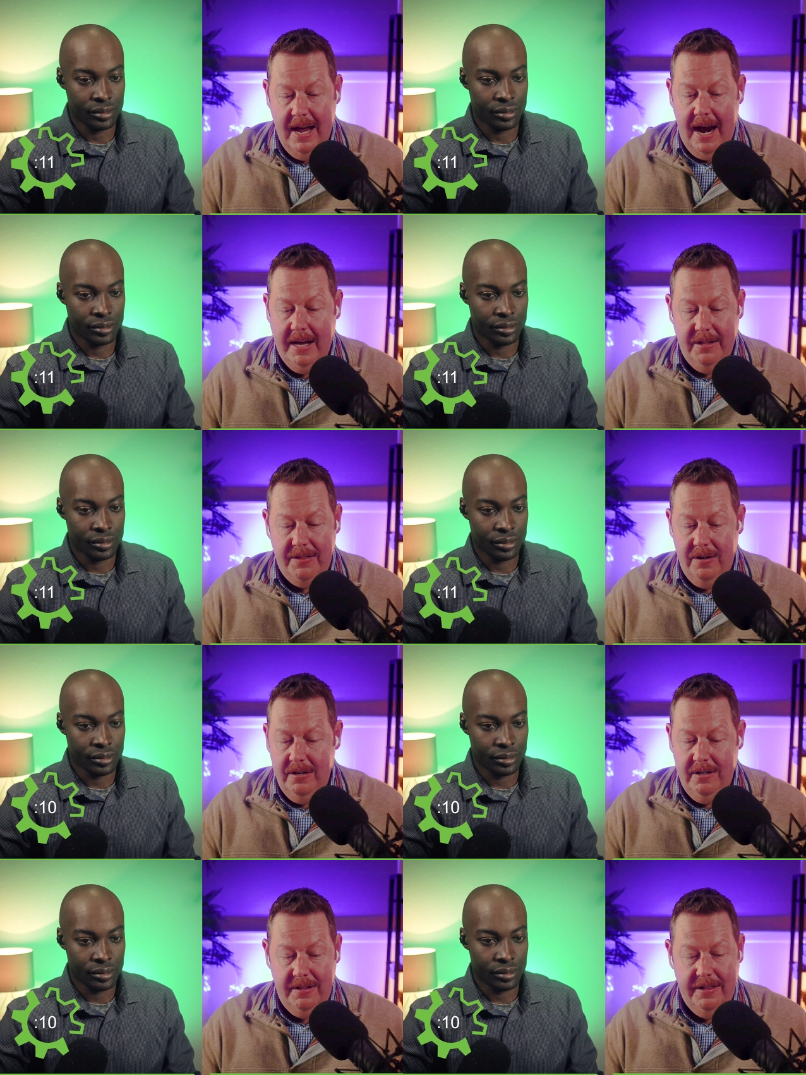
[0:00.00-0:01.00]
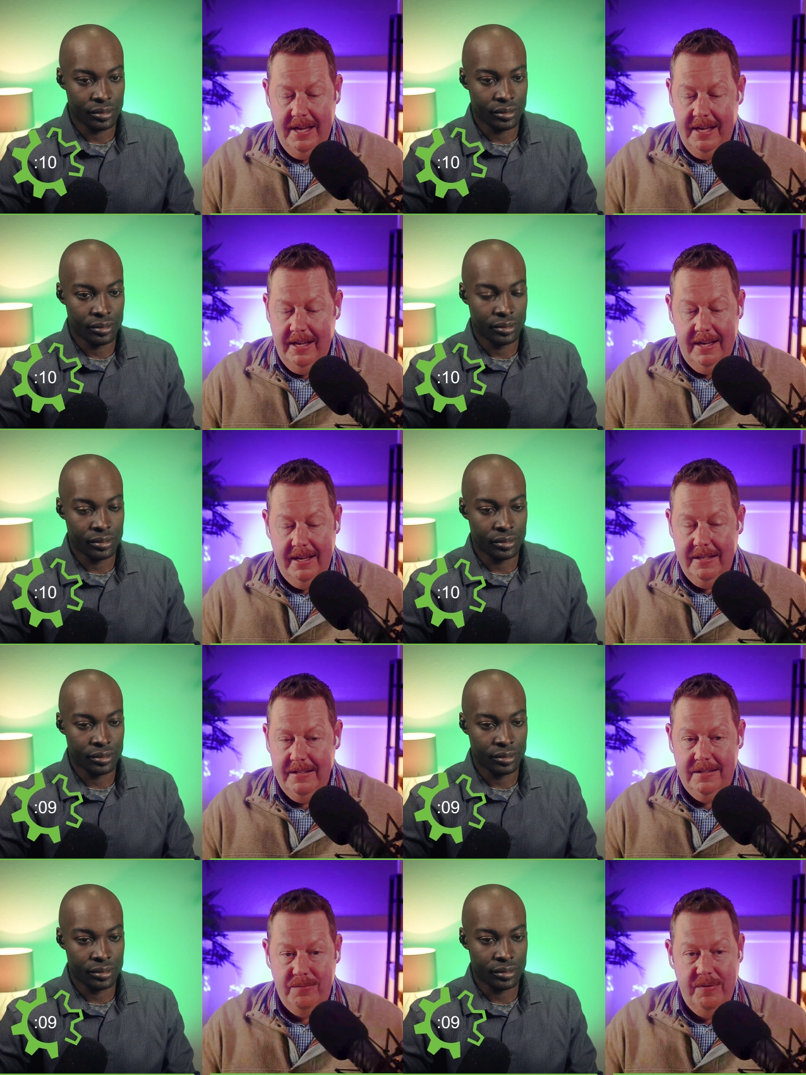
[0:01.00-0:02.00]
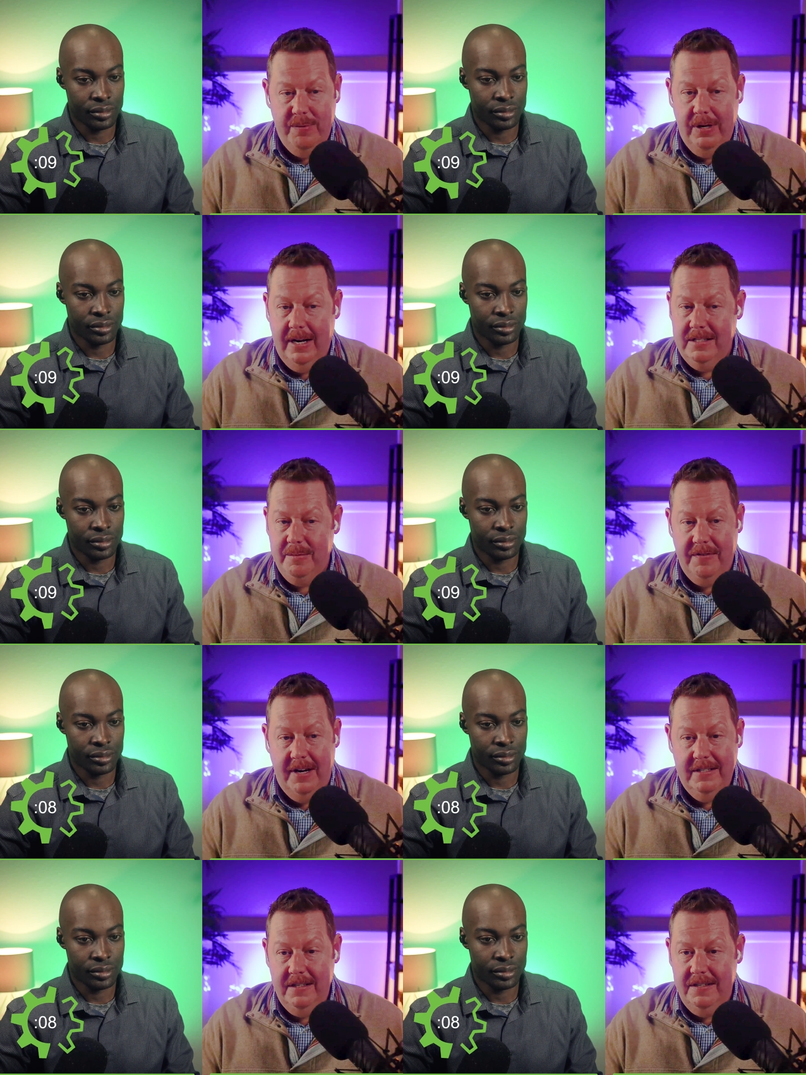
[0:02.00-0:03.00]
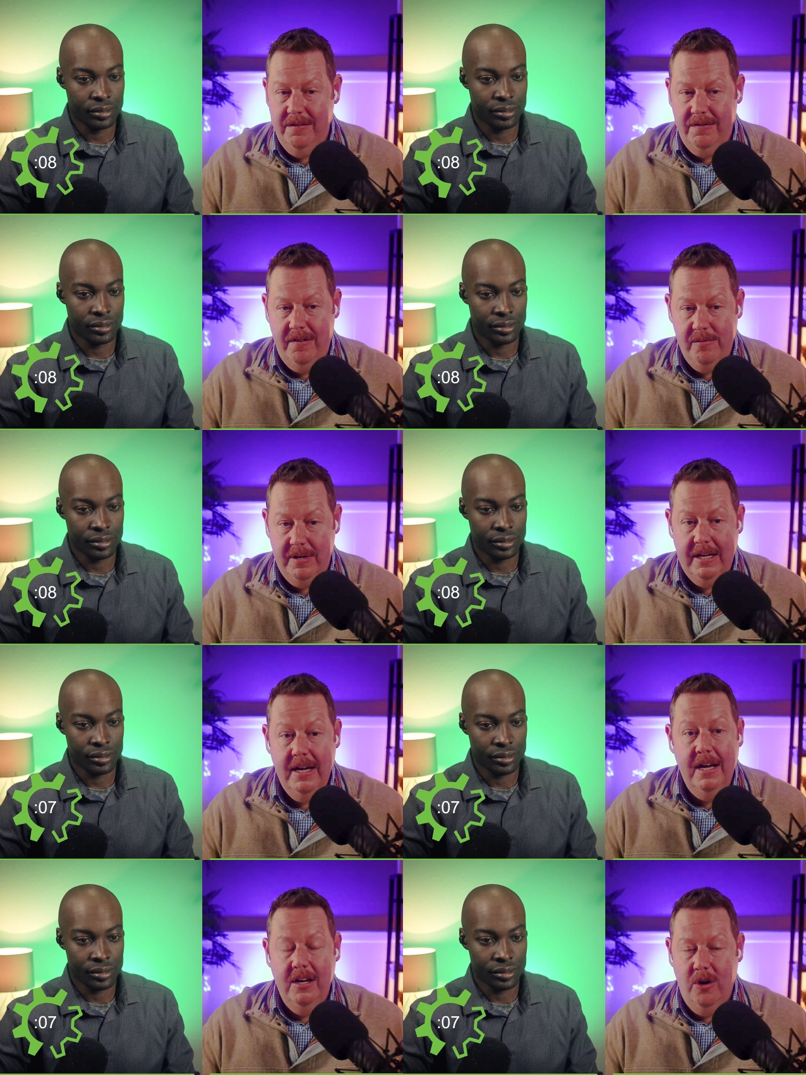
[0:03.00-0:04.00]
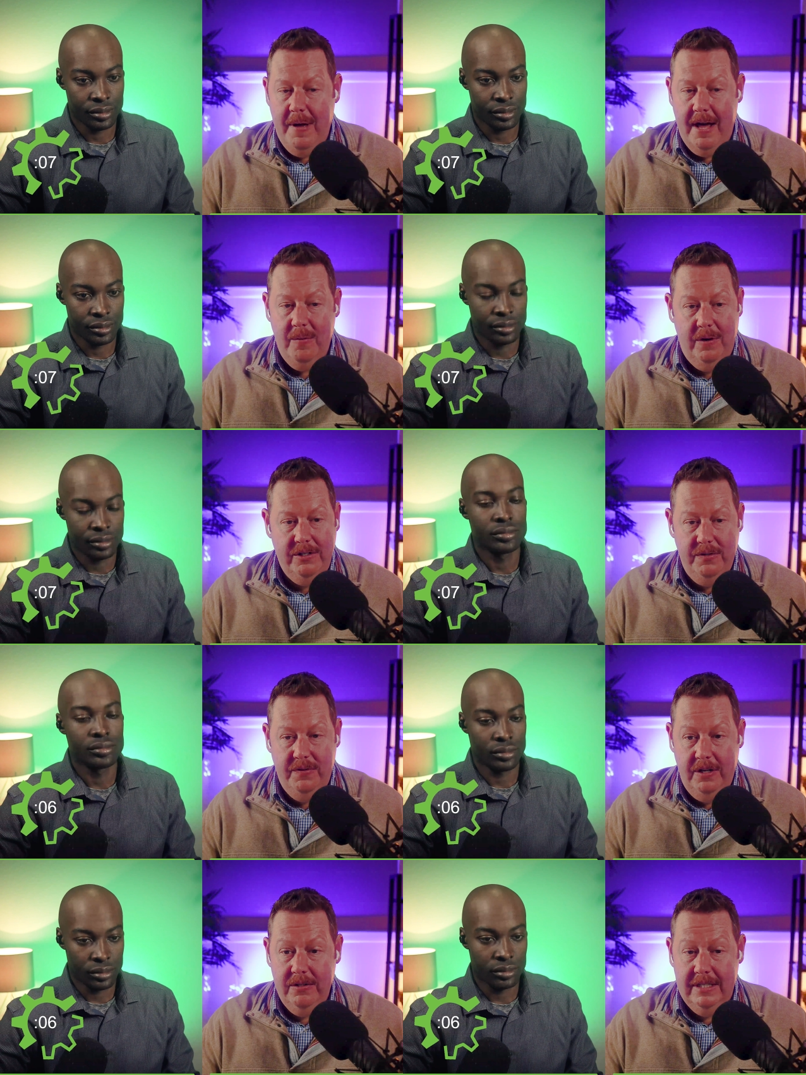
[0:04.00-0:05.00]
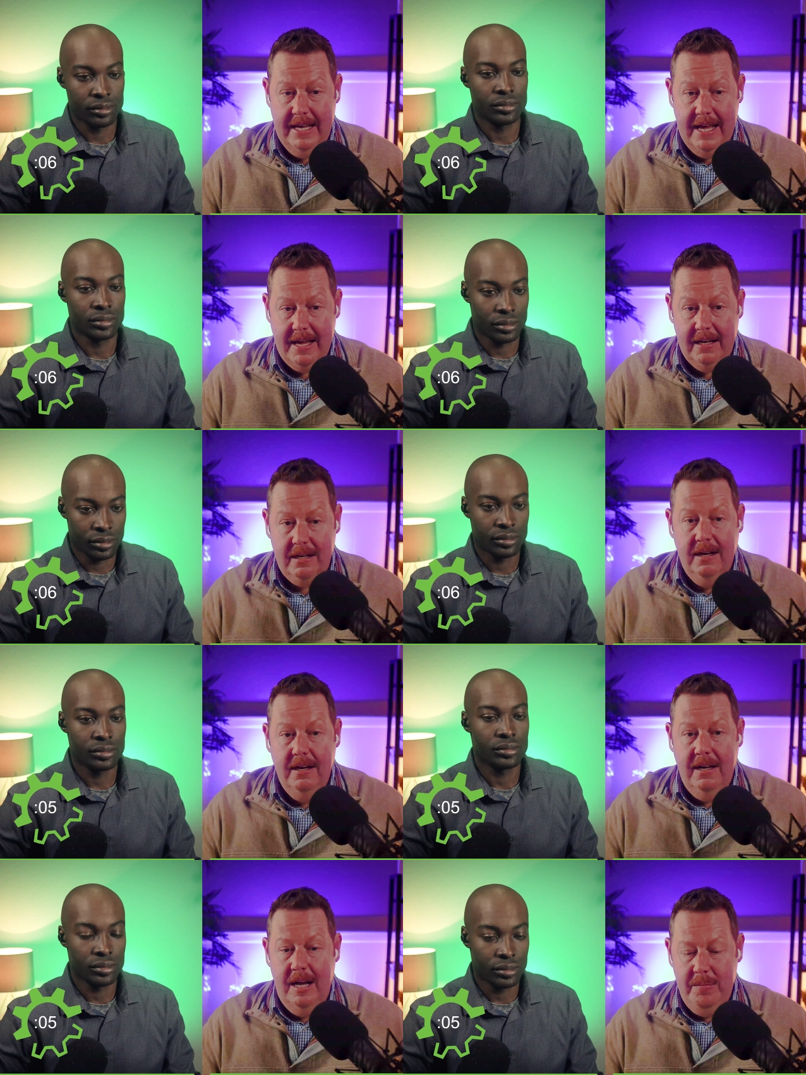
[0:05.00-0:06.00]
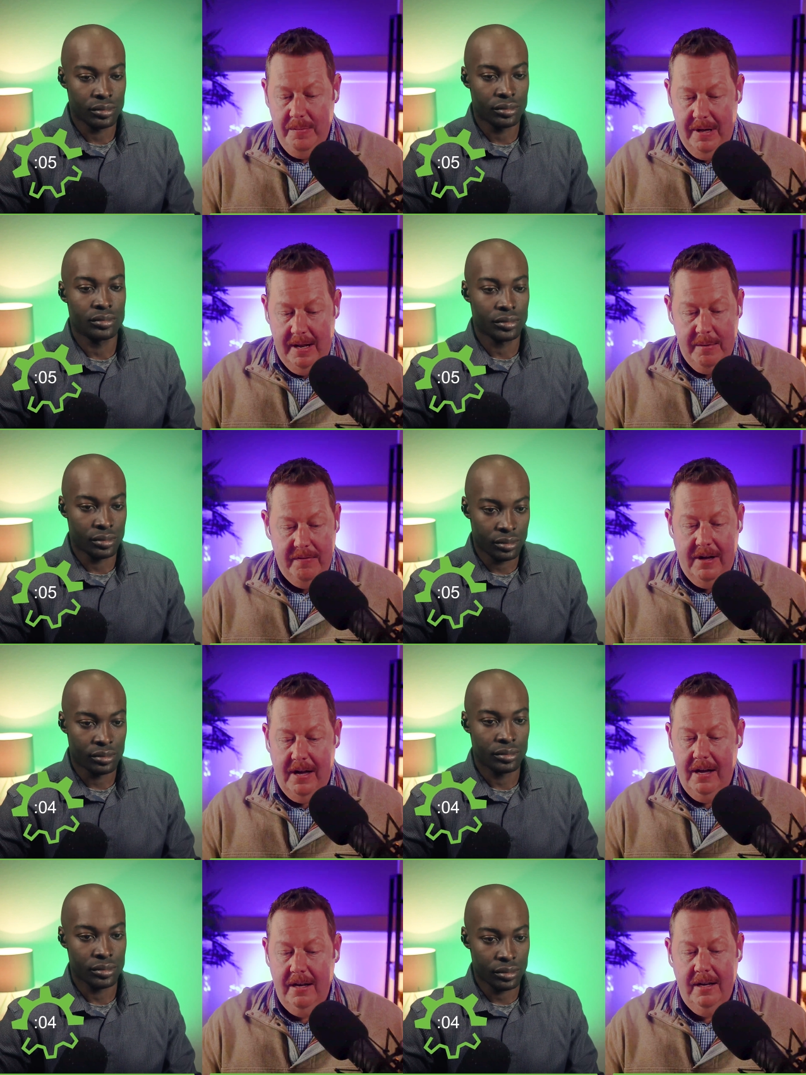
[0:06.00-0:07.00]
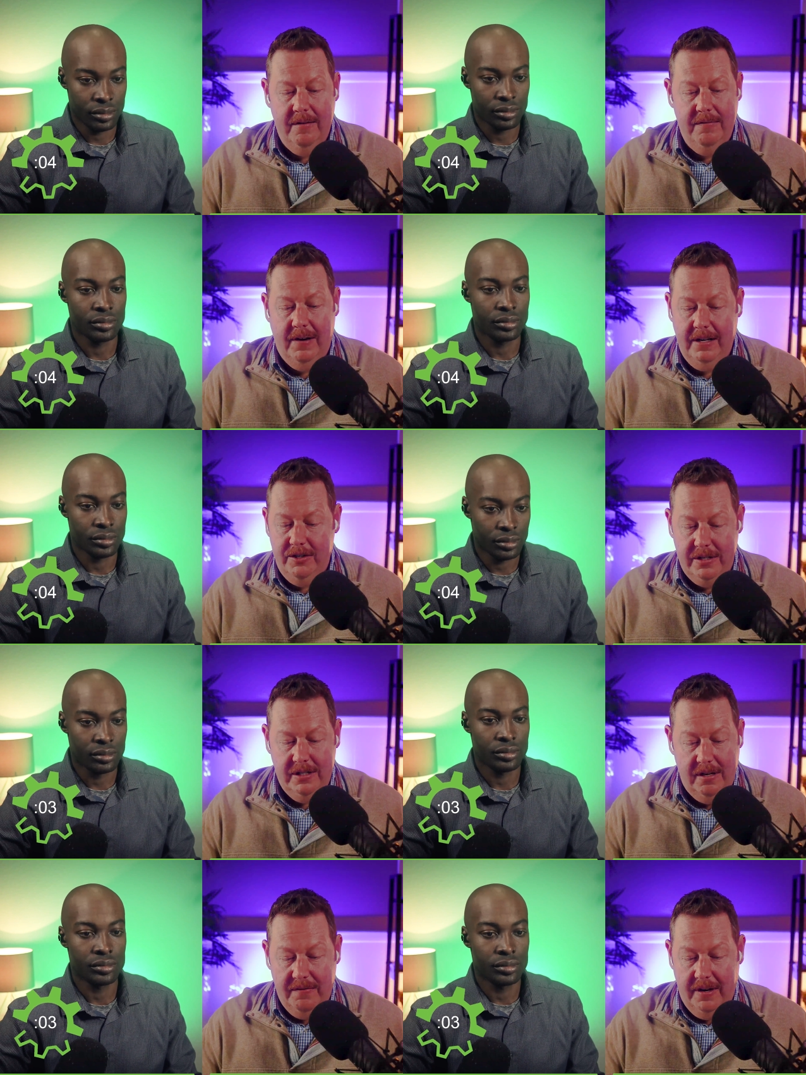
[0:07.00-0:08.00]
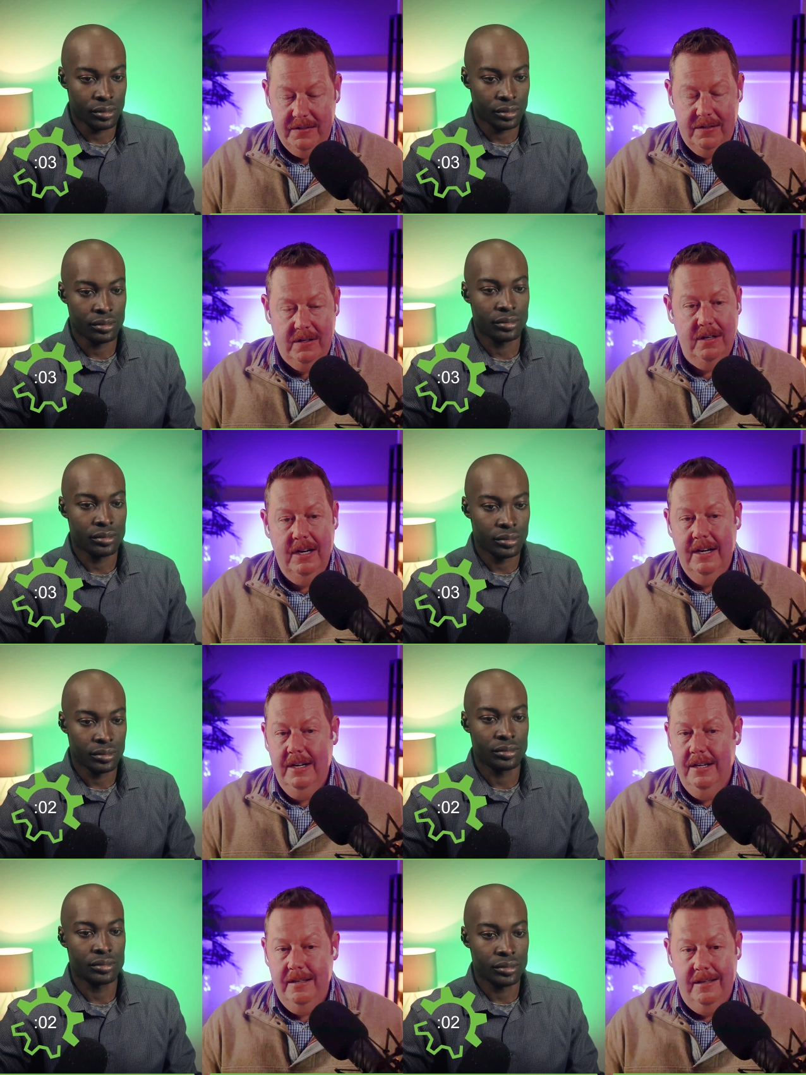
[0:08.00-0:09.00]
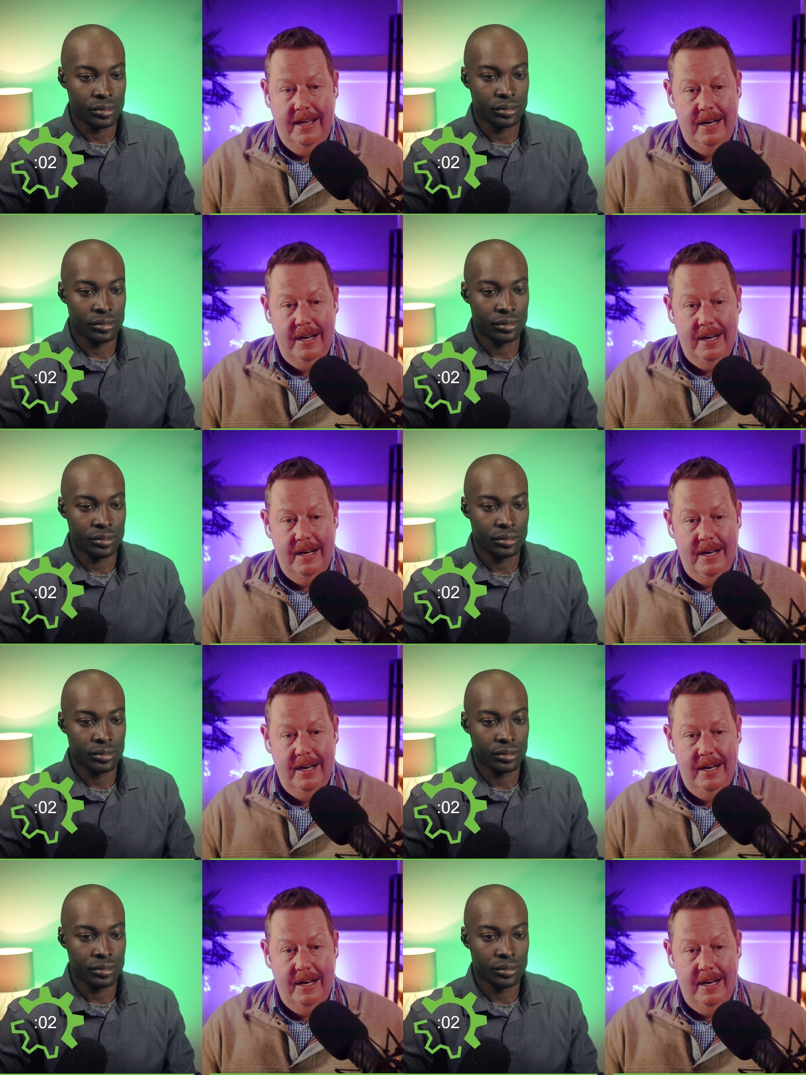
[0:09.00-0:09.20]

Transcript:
Speaker 1: And the third thing is, we put out some advice this year for everybody. Go back and watch those videos and take it. Implement M F A. Find a trusted advisor. Get a